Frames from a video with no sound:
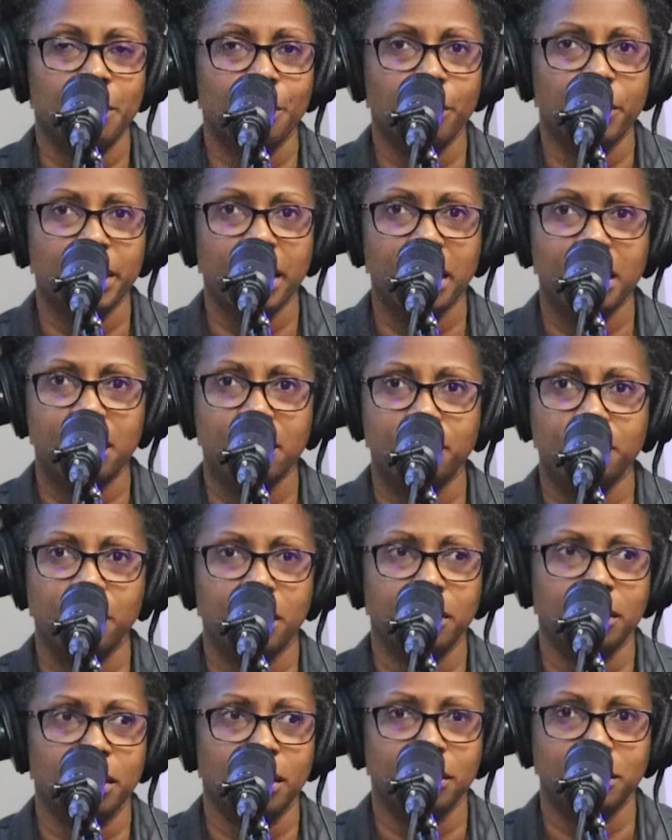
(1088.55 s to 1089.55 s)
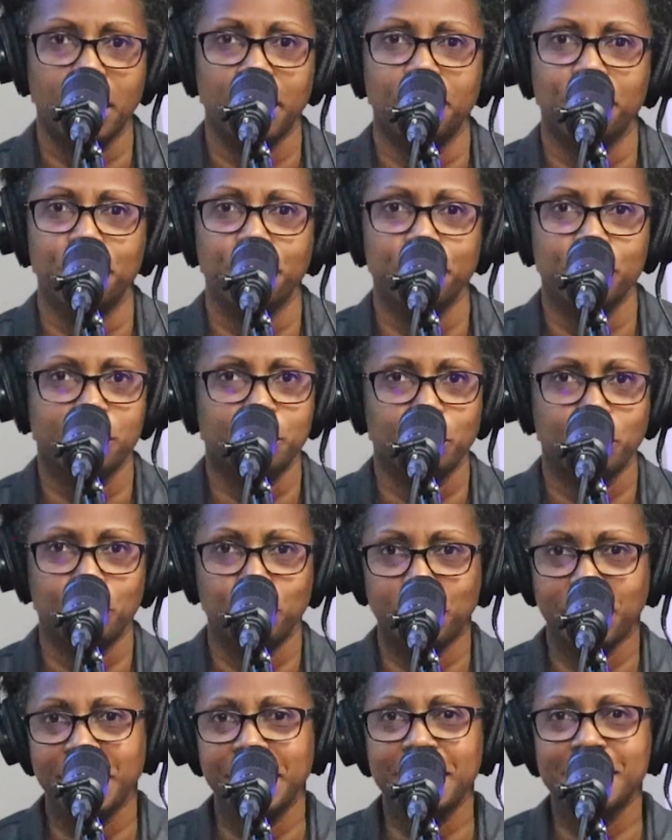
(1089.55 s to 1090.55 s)
We have a lot of those
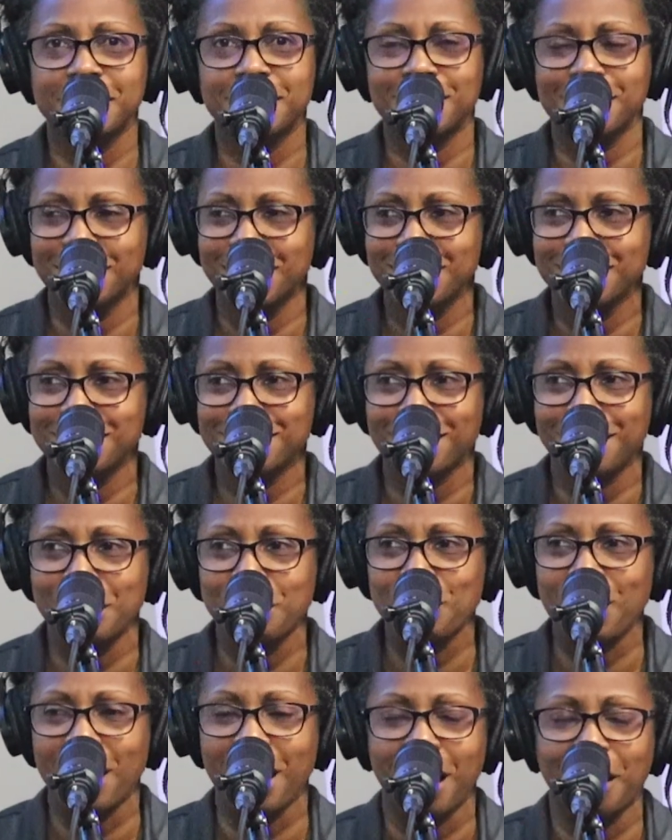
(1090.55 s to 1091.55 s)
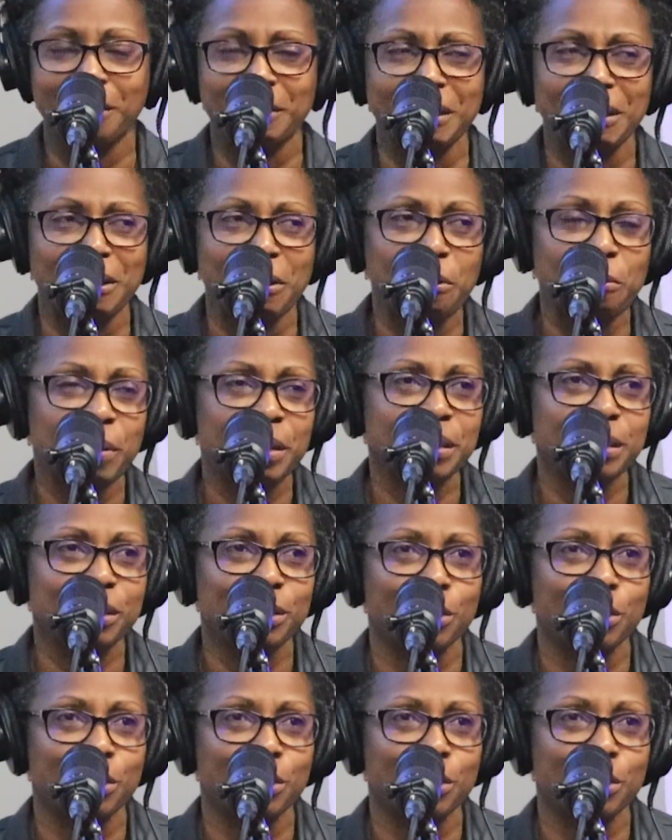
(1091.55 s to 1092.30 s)
planning studies out in the open.